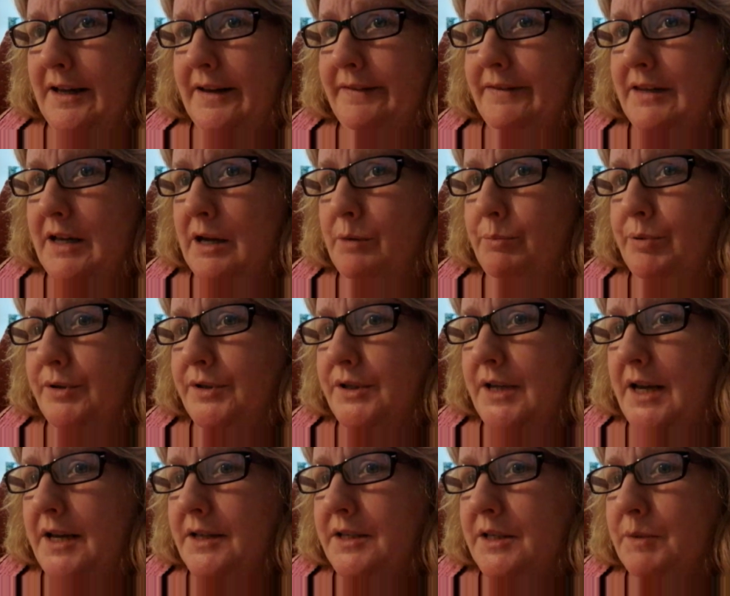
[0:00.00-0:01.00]
If they are
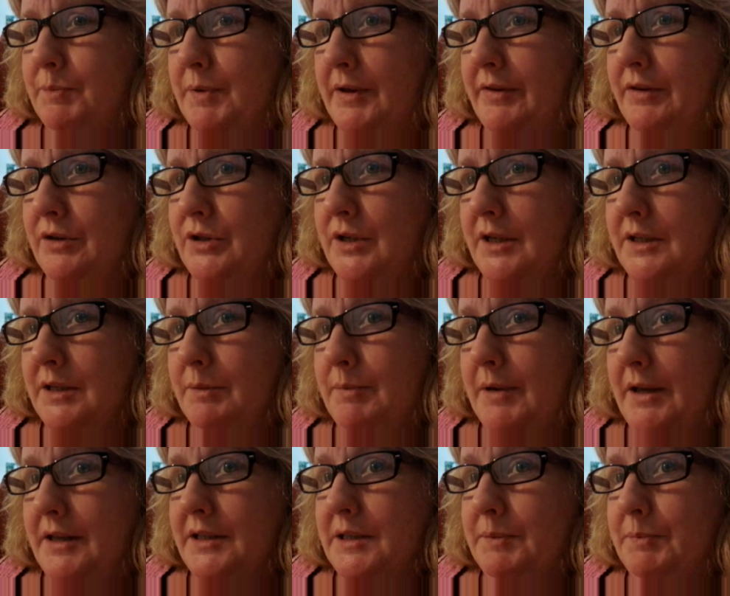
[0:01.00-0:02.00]
possessed by the
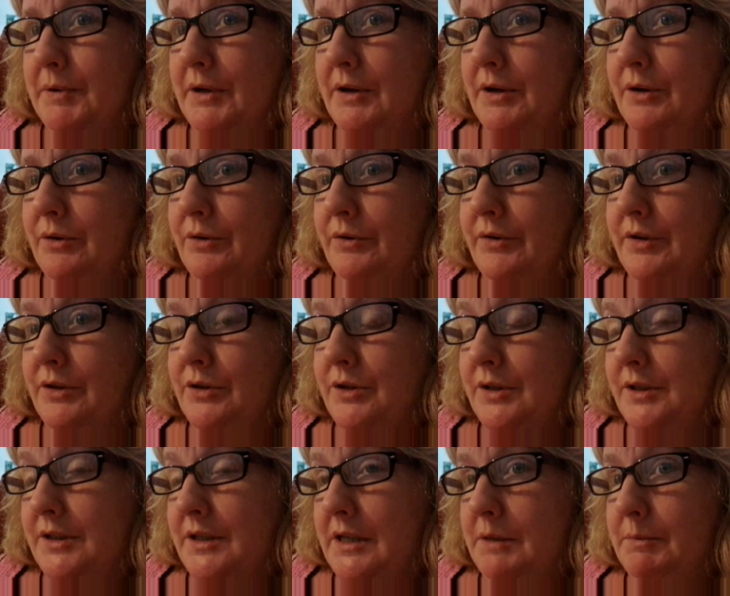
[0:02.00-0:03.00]
Jezebel spirit or they're
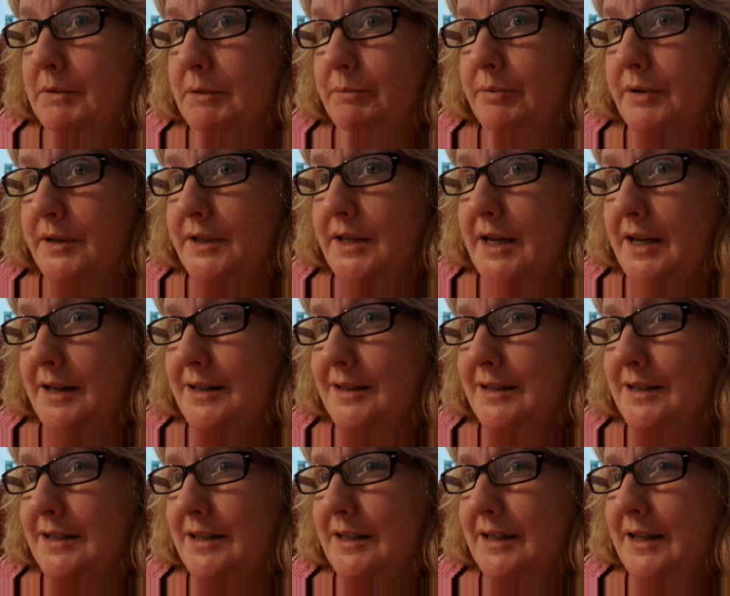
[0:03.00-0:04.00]
just demon
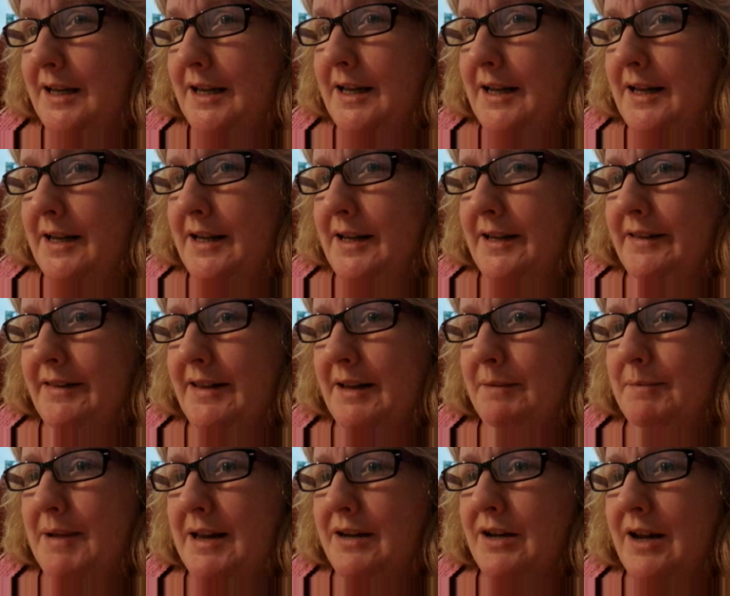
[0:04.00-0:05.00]
possessed,
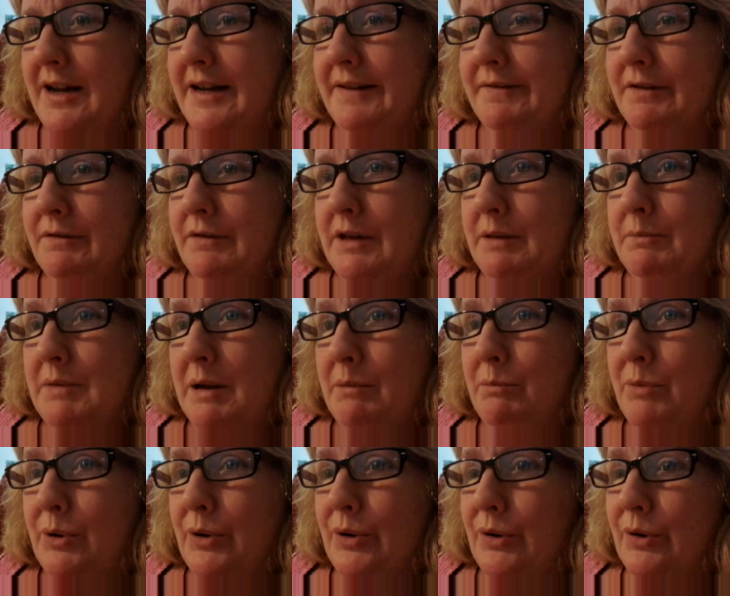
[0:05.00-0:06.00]
they may not even
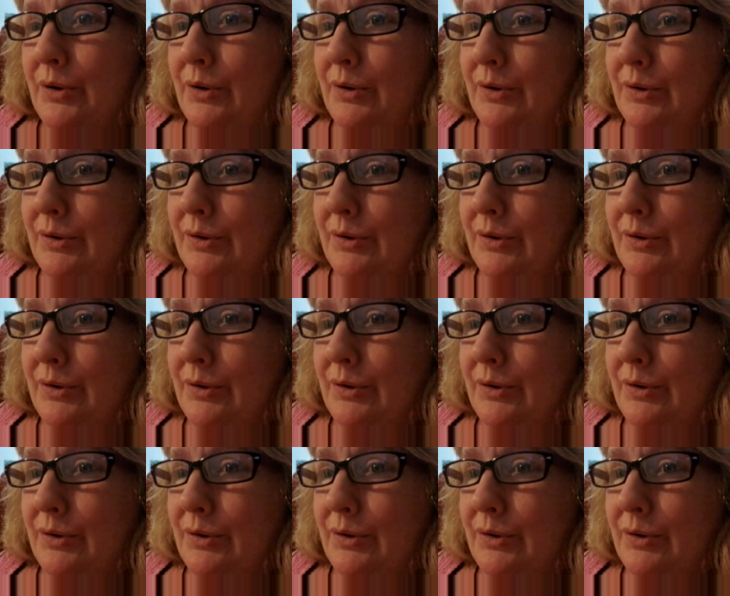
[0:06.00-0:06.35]
remember